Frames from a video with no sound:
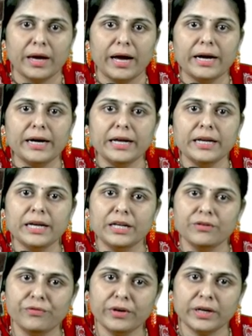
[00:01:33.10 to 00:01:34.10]
And in
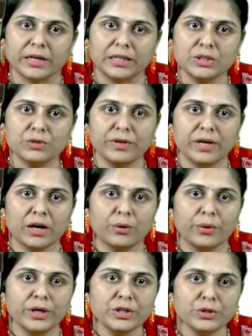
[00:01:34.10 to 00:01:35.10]
inference, we are
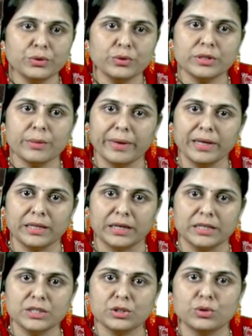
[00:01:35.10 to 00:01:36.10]
going to use the
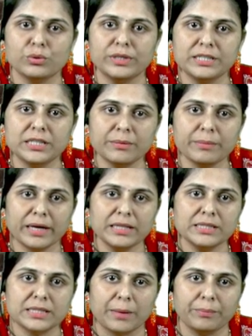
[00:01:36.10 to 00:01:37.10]
methods to
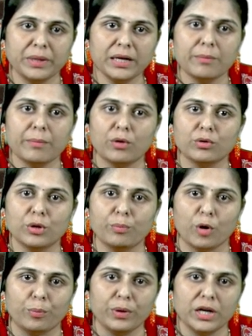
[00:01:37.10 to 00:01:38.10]
determine something about the
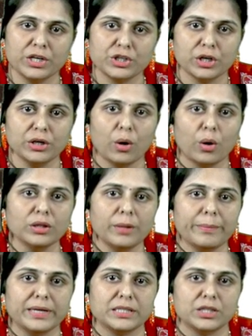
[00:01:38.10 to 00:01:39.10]
population
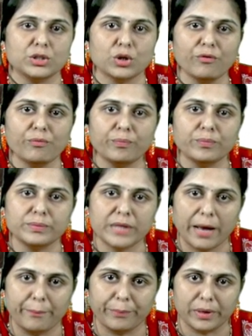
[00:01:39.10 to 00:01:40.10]
on the basis of
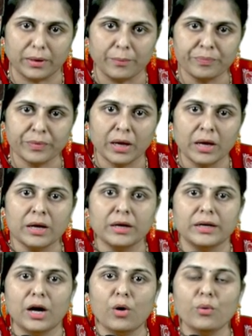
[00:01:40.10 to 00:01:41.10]
sample.
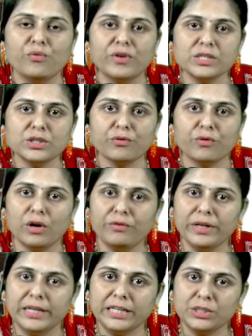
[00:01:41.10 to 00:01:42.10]
Now, first of all,
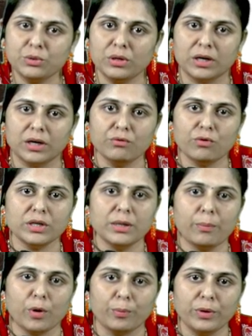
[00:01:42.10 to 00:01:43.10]
we need to learn what
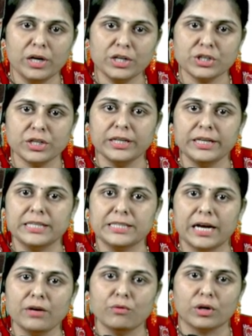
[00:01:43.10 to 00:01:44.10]
the population
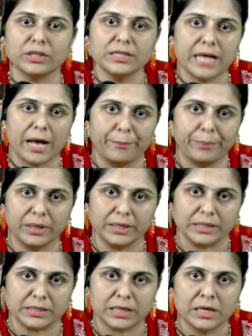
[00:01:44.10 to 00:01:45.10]
is and what the sample
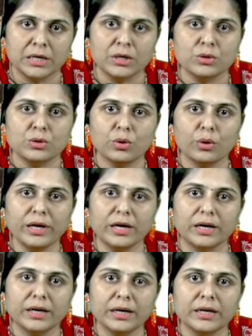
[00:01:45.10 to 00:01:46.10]
is. So here,